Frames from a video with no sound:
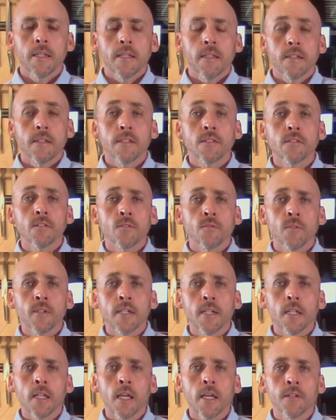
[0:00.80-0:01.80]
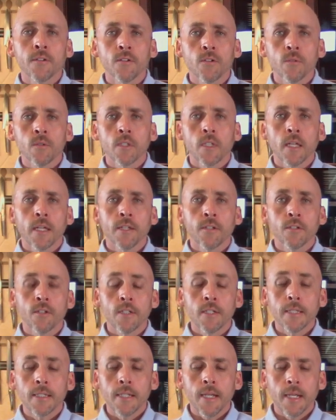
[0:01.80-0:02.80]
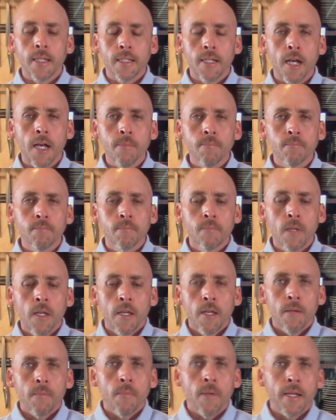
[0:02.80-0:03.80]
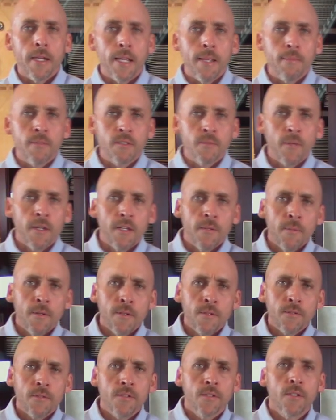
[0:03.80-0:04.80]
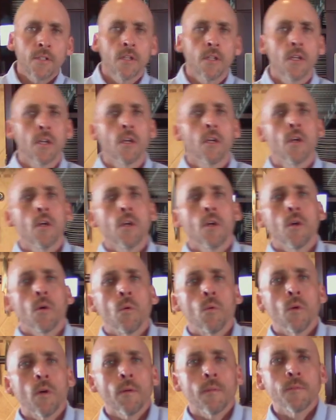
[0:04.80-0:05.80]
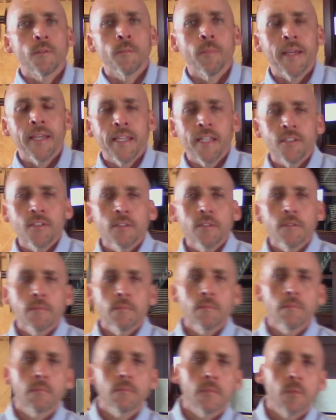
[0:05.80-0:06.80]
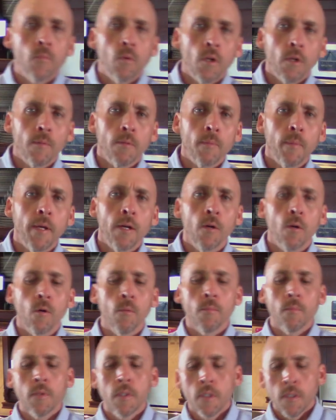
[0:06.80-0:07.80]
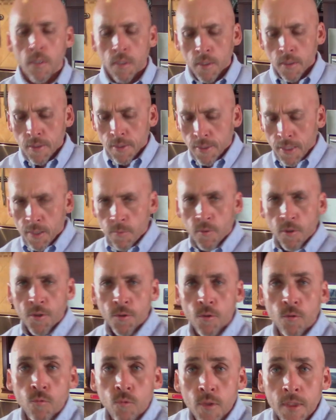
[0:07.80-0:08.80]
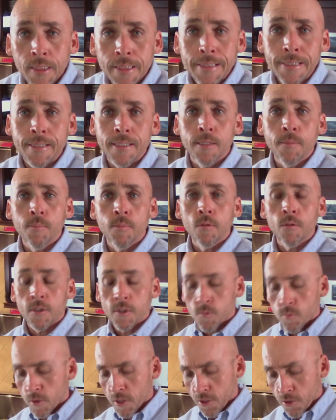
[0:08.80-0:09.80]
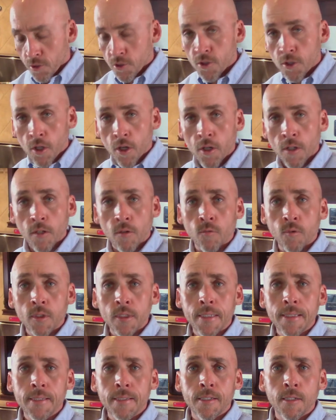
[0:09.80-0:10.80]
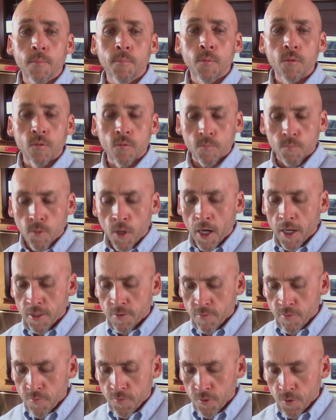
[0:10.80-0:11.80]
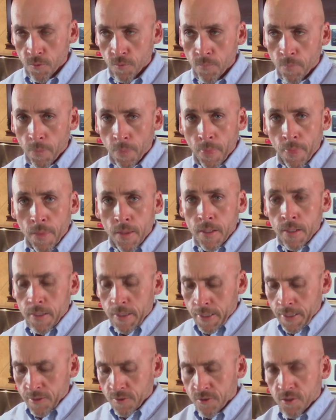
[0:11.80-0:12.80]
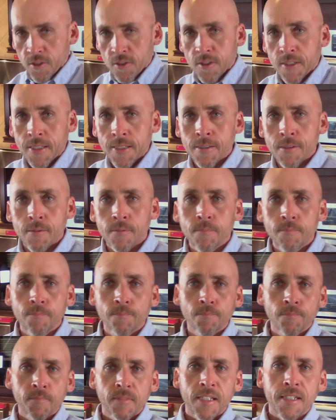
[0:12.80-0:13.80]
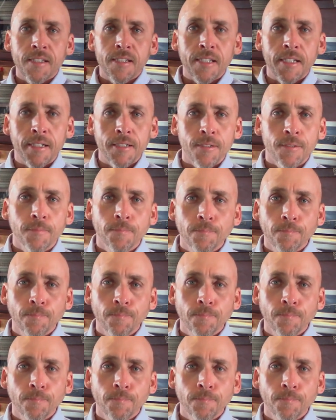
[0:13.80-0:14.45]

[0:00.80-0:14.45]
This is readalinedoalinecooking.com. My name is Mike Pierce. Welcome to my kitchen and welcome to my home. Today we're gonna to do a really simple, at least we're gonna start a really simple product review. It's just these, these things.